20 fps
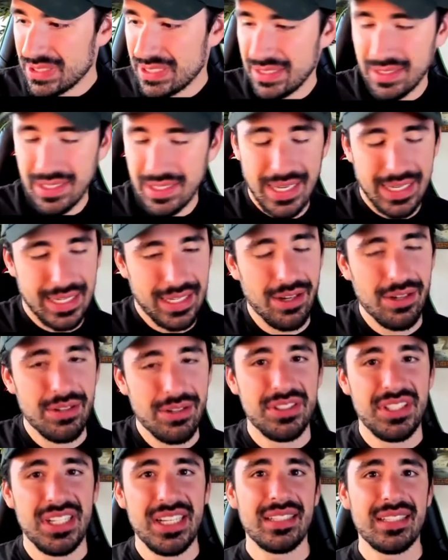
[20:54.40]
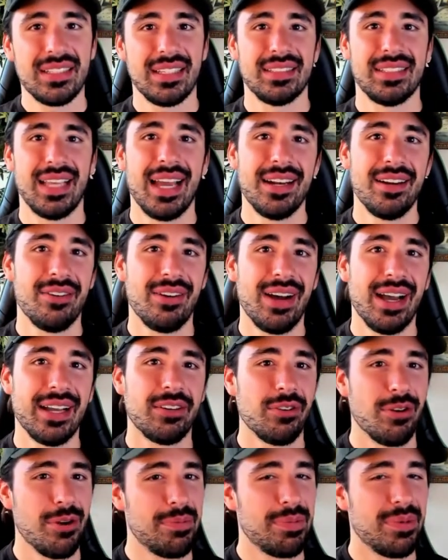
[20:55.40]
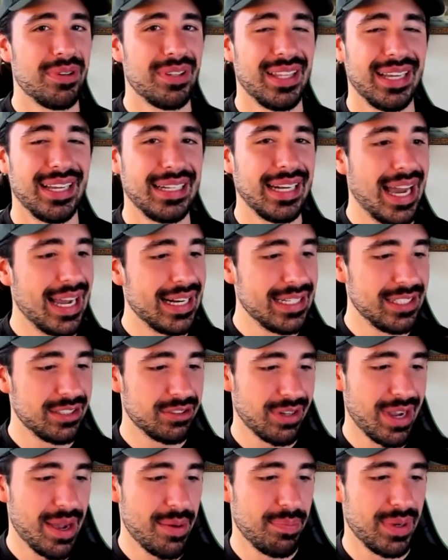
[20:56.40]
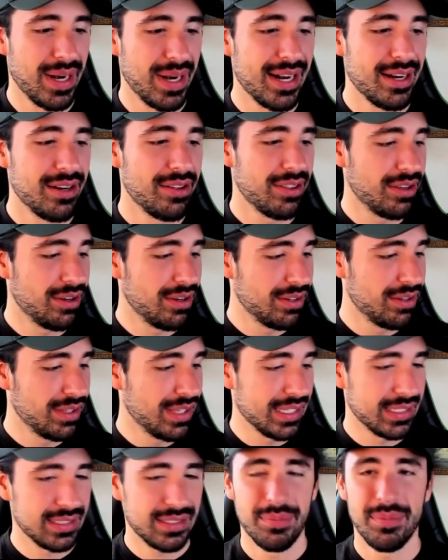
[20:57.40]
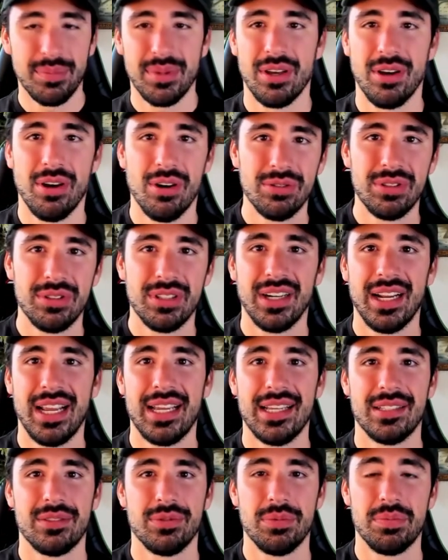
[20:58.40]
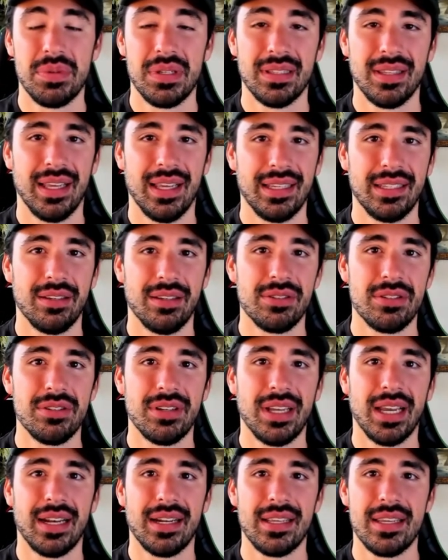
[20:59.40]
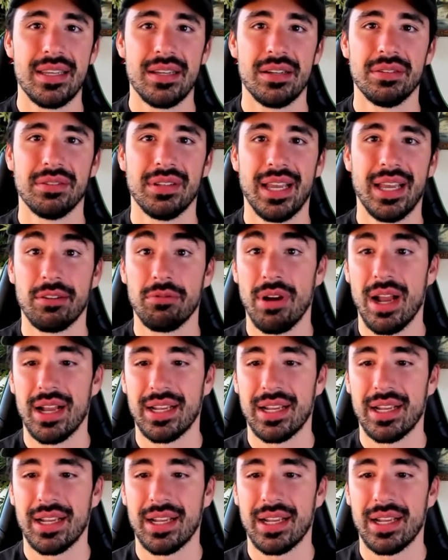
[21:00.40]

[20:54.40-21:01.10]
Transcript: So was it like OGs? Because I know I grew up on like '90s rap, but I know the like some of the older heads would be like, "Yo, you got to hear like